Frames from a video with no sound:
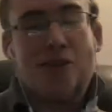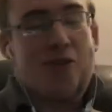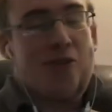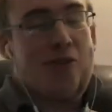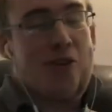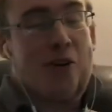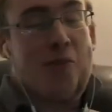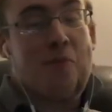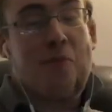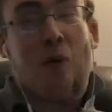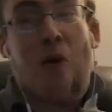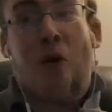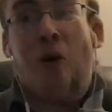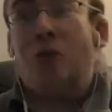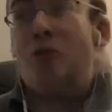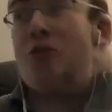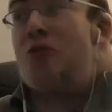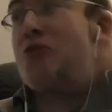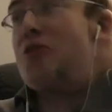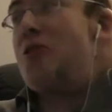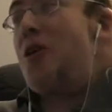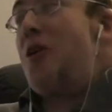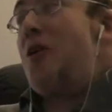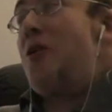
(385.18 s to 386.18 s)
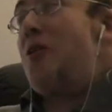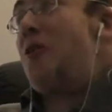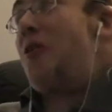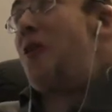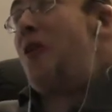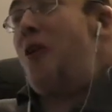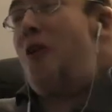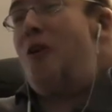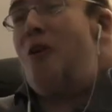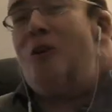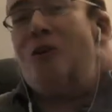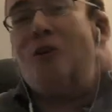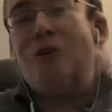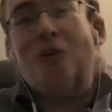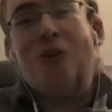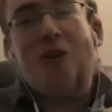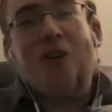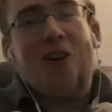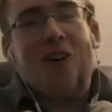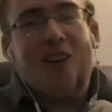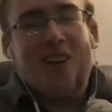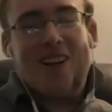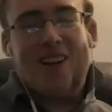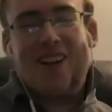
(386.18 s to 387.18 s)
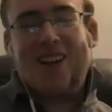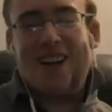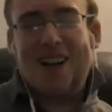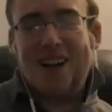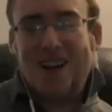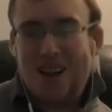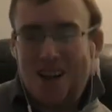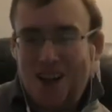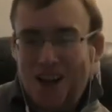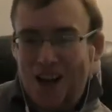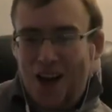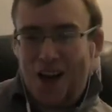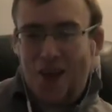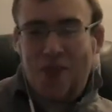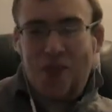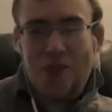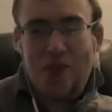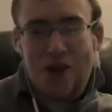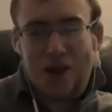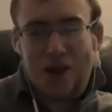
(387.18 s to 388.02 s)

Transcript: they're both so cool. And